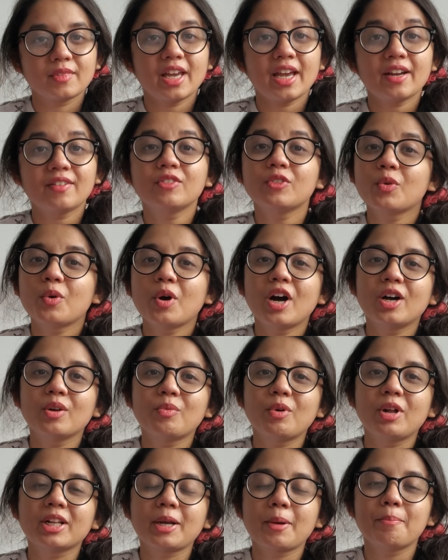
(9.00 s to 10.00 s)
everyone,
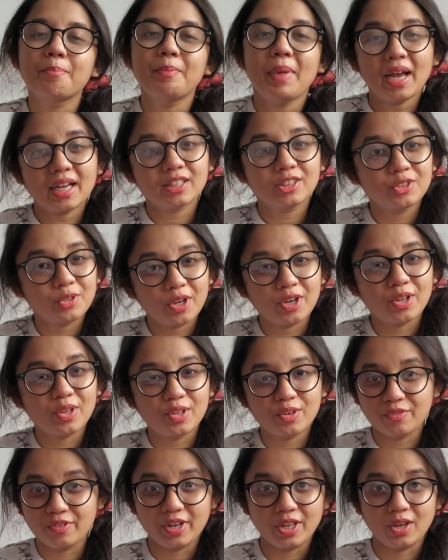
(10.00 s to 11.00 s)
welcome back to another
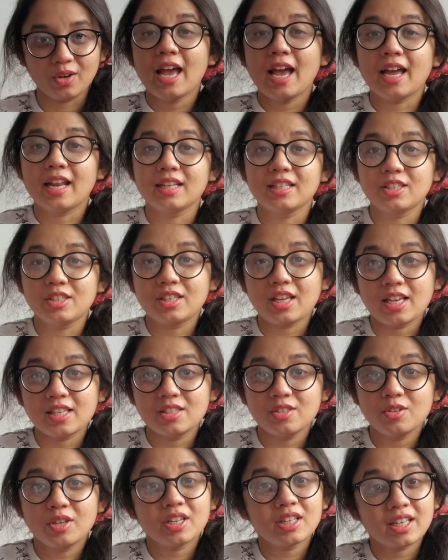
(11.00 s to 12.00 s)
video. And as you
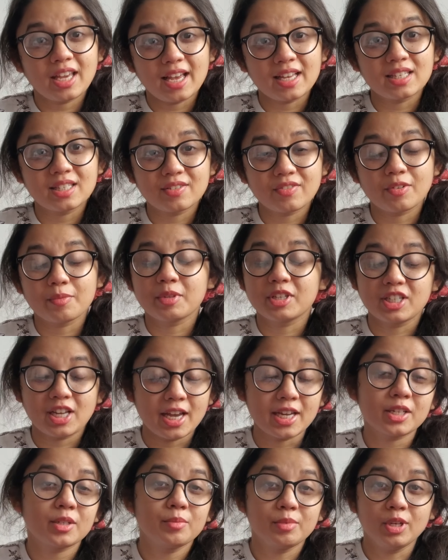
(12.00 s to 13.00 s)
can guess from the
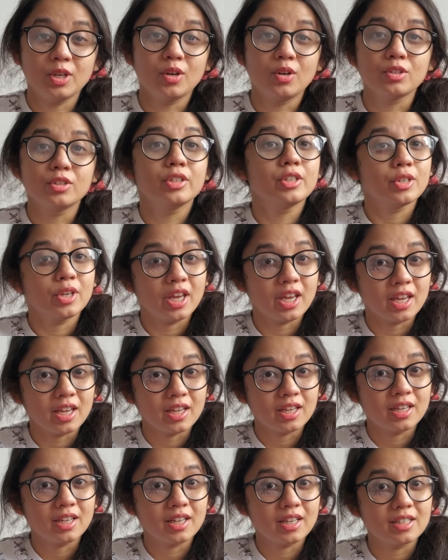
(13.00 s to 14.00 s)
title below, today
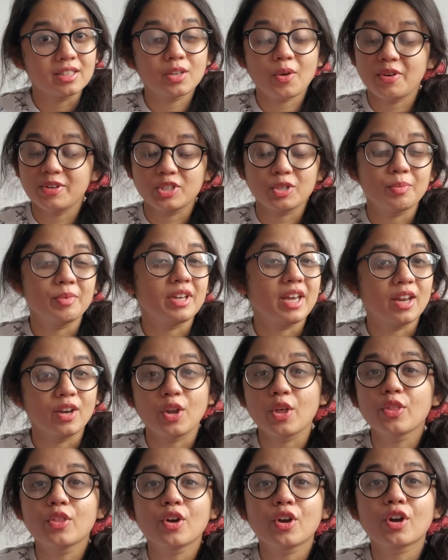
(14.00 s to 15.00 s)
is going to be
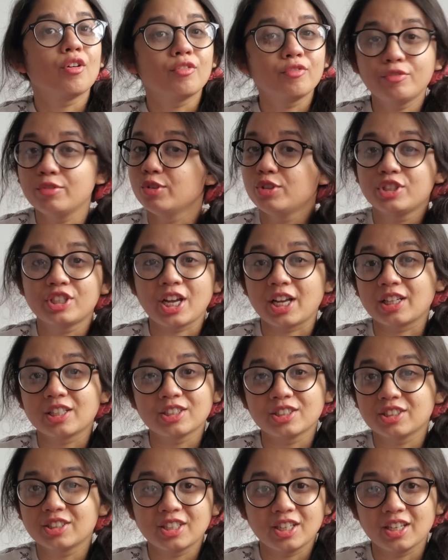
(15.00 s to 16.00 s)
another food challenge
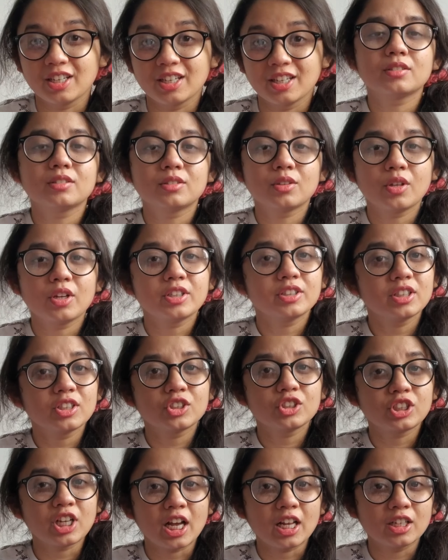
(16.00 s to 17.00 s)
day. So there is this
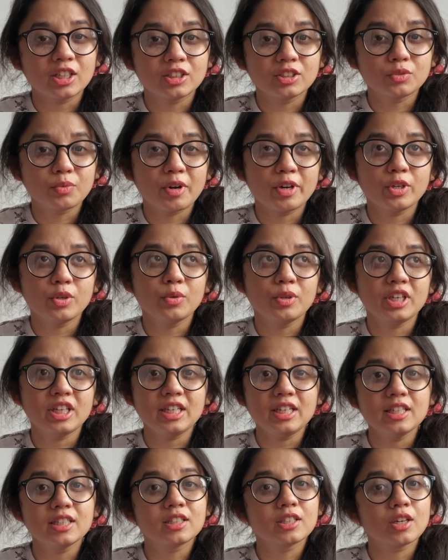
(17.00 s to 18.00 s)
challenge where you
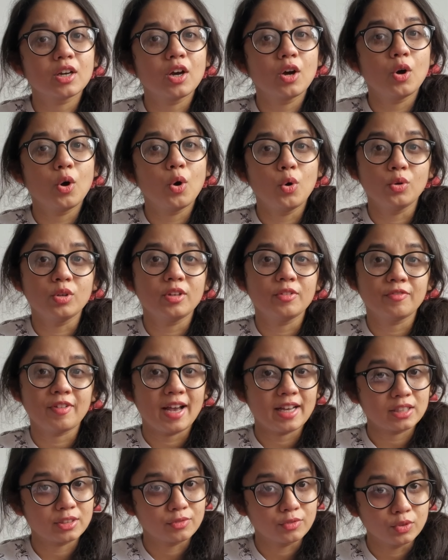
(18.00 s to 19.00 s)
eat only
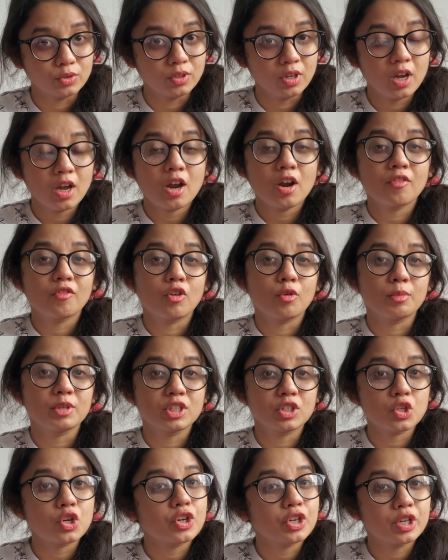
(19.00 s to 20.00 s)
fast food from a
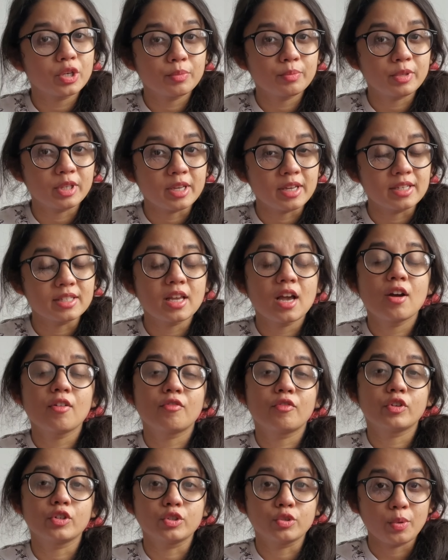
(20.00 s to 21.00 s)
certain place
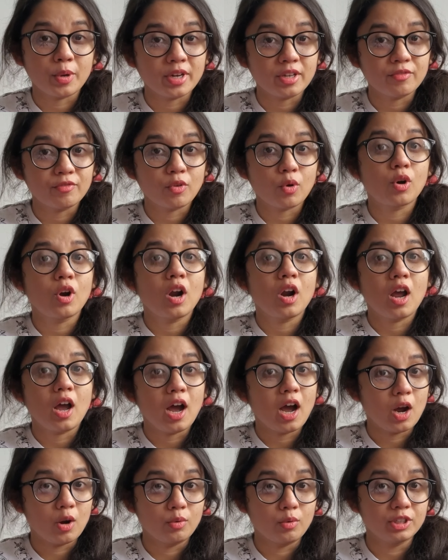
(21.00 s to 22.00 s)
for 24
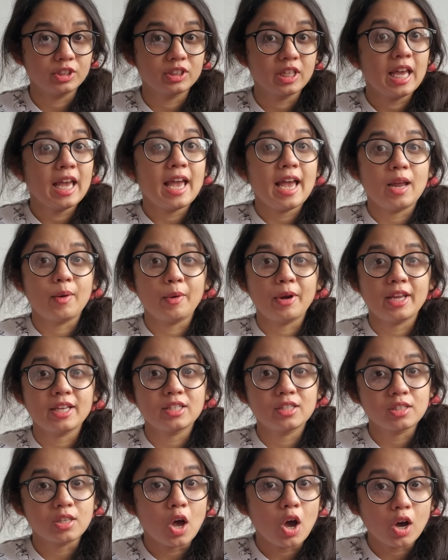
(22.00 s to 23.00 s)
hours. And when I
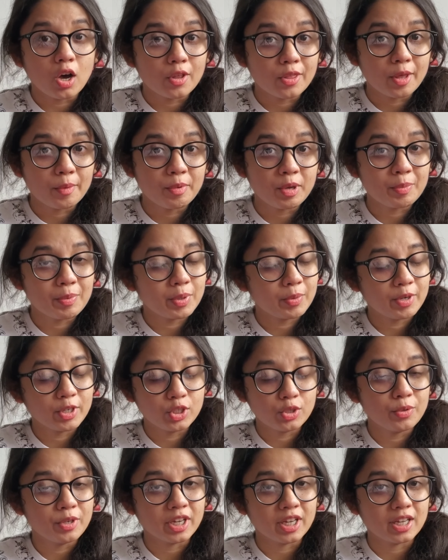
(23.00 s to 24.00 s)
saw that people were
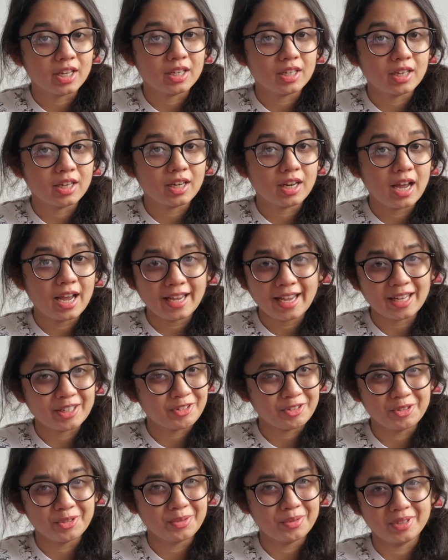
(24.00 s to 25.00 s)
doing it, I had to
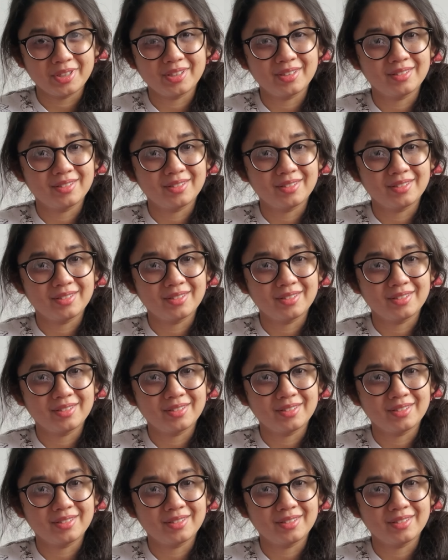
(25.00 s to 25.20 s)
do it.